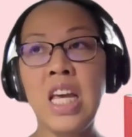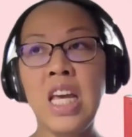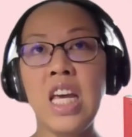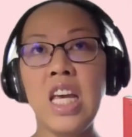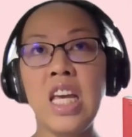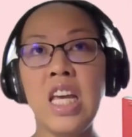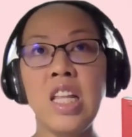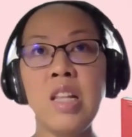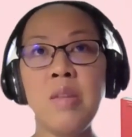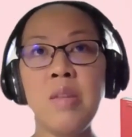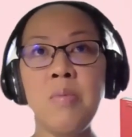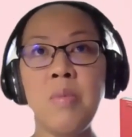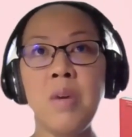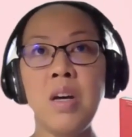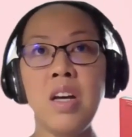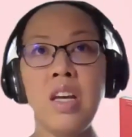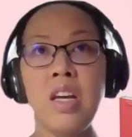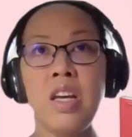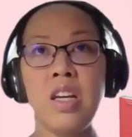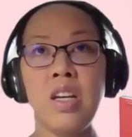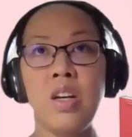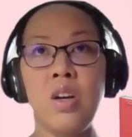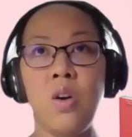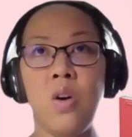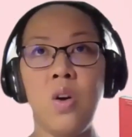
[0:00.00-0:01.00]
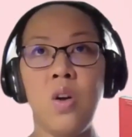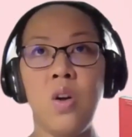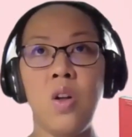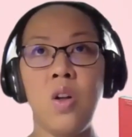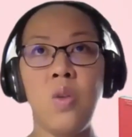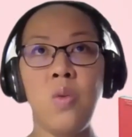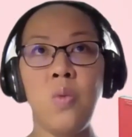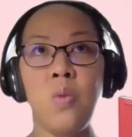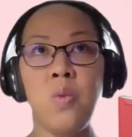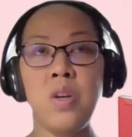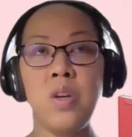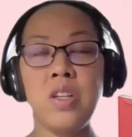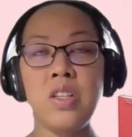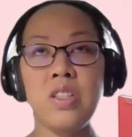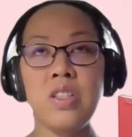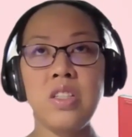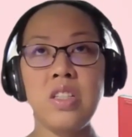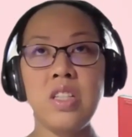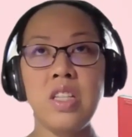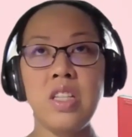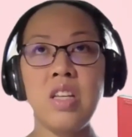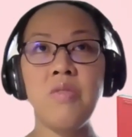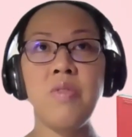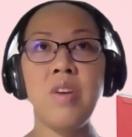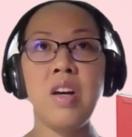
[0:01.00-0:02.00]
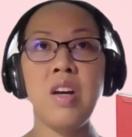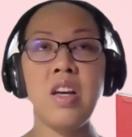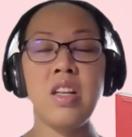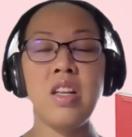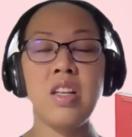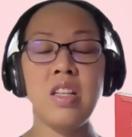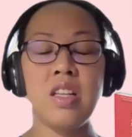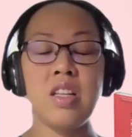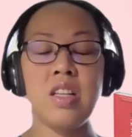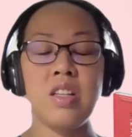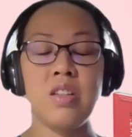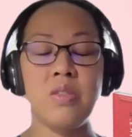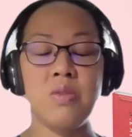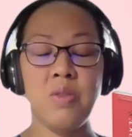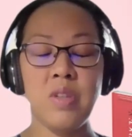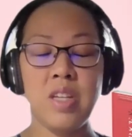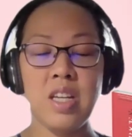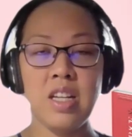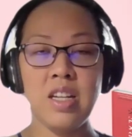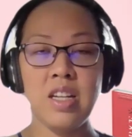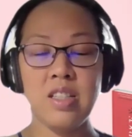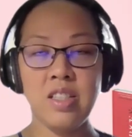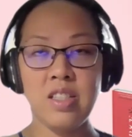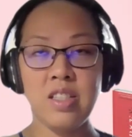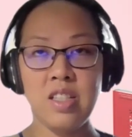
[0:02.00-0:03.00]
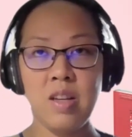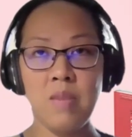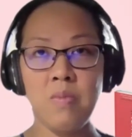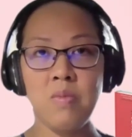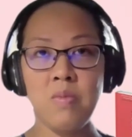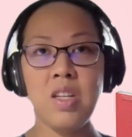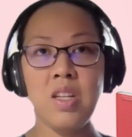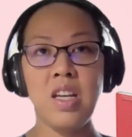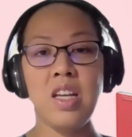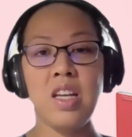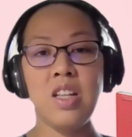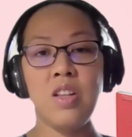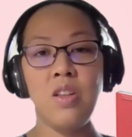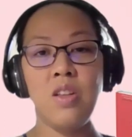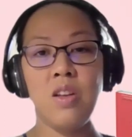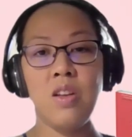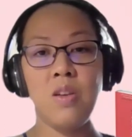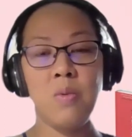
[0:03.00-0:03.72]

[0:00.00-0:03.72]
And my goal was, if I do get accepted,